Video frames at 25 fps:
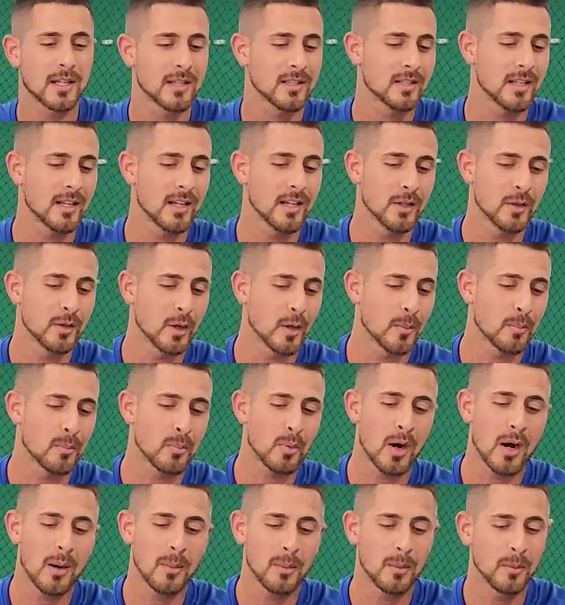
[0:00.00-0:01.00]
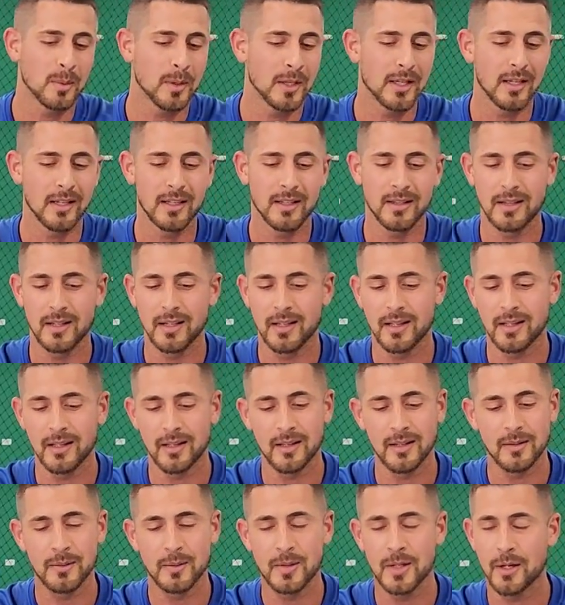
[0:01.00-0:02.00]
I'd say they're probably in
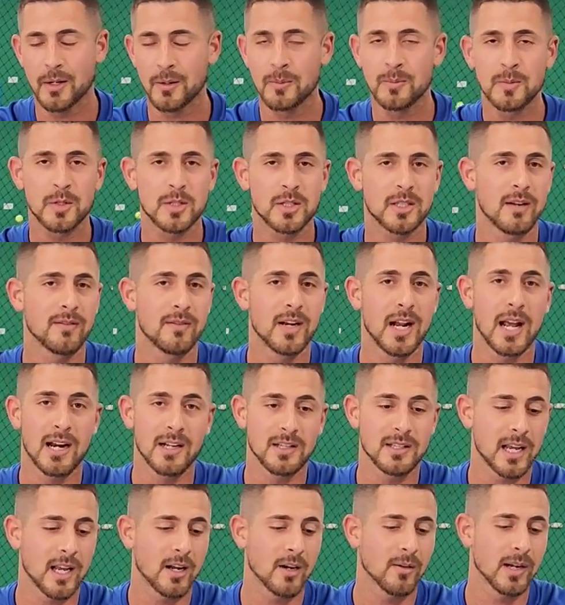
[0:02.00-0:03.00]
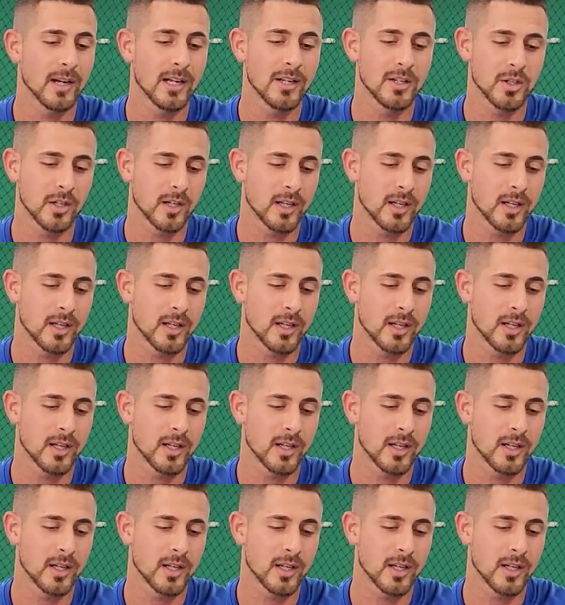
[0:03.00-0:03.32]
the 7 out of 10 range.